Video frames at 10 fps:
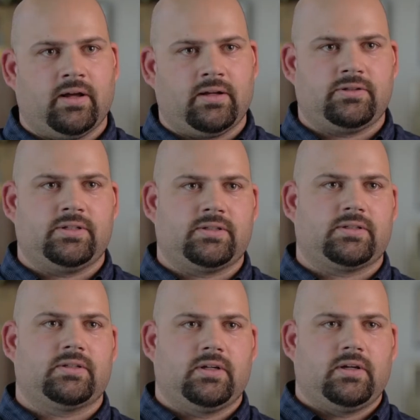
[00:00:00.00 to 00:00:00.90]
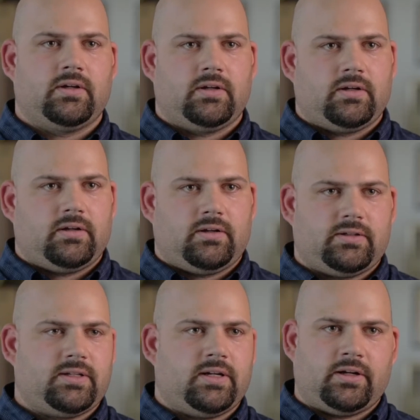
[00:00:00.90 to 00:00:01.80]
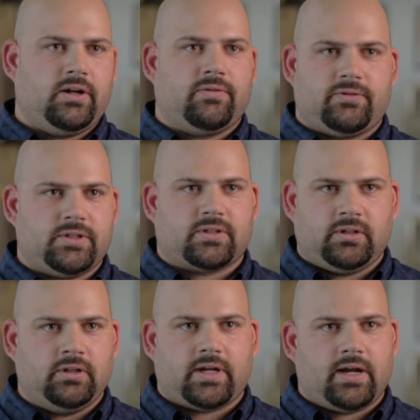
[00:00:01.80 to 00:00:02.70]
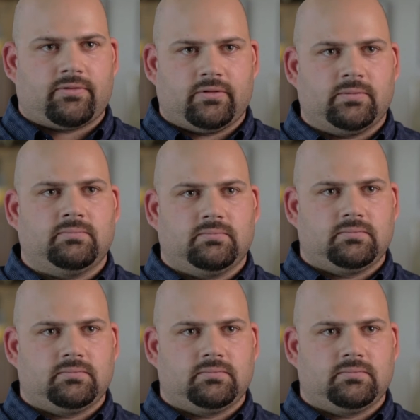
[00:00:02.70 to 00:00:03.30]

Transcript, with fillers: not just, it's not enough just to look after them.